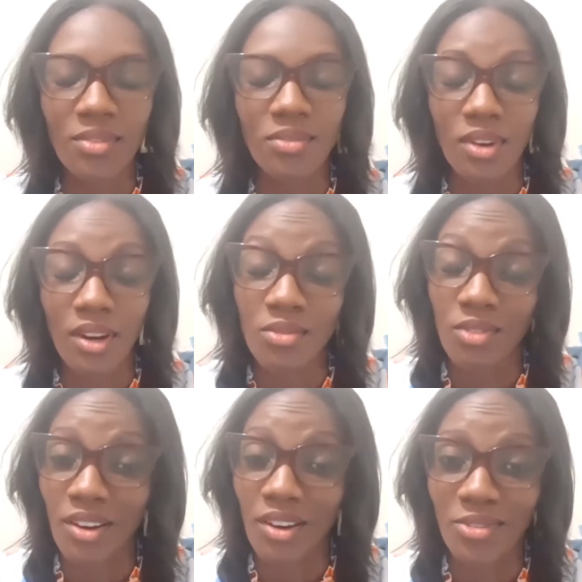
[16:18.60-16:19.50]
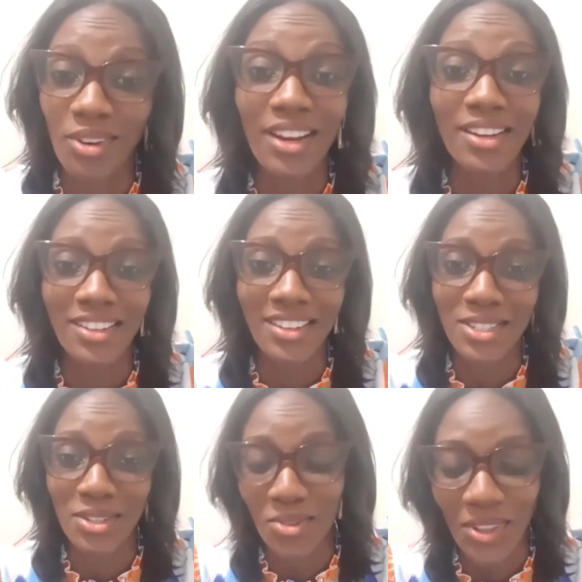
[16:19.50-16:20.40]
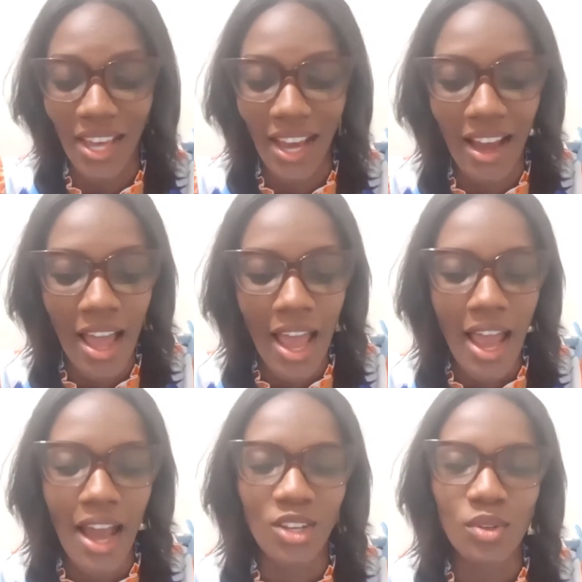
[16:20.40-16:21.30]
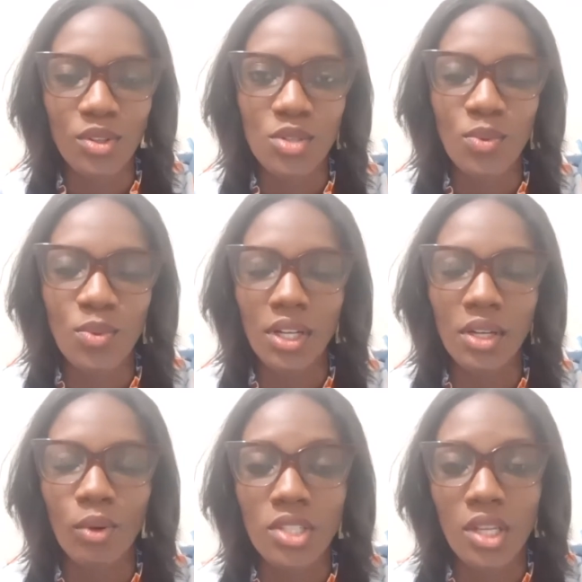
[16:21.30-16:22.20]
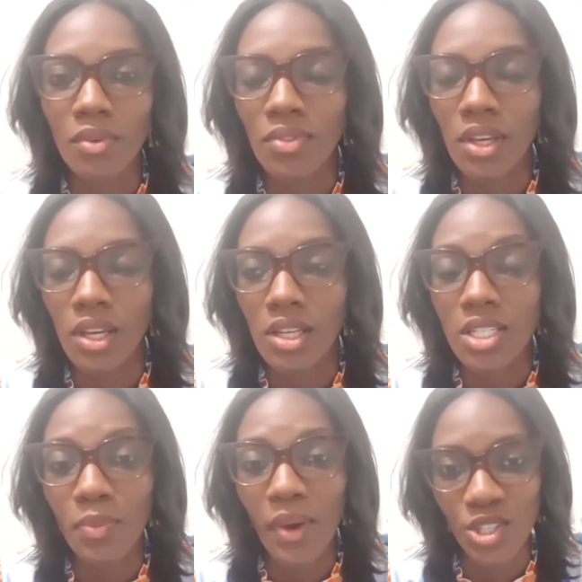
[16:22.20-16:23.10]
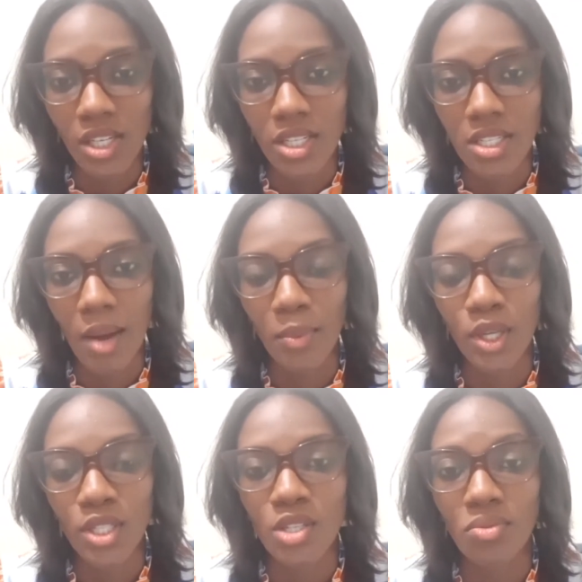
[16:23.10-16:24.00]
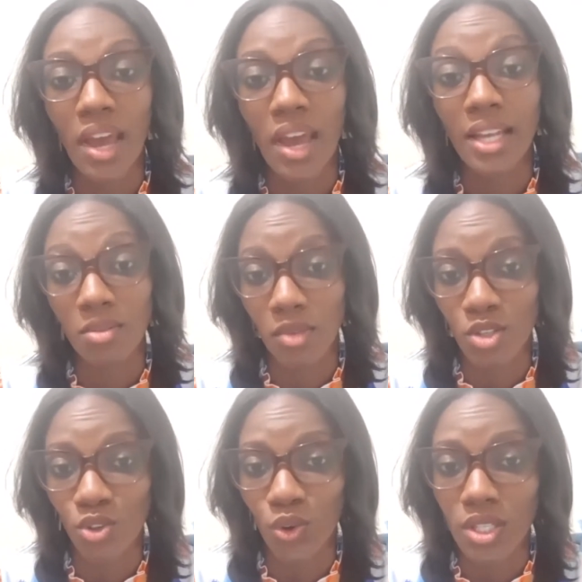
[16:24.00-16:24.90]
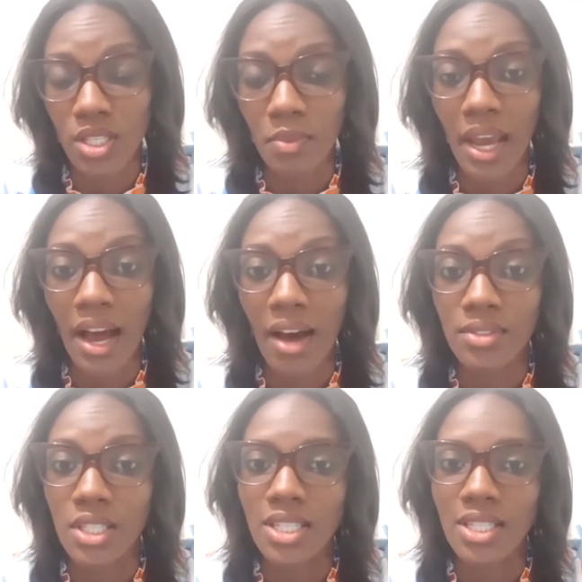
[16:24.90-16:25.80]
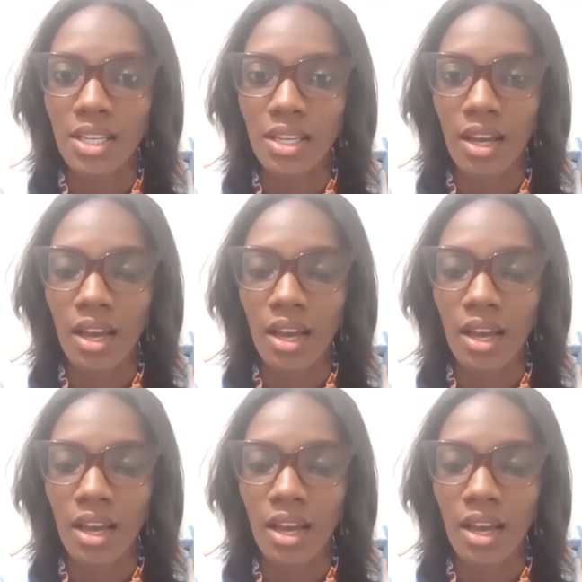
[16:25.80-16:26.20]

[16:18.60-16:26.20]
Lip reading: Very, very, very good to know that. And you would have spoken about some of the specialists that persons with endometriosis may have to see.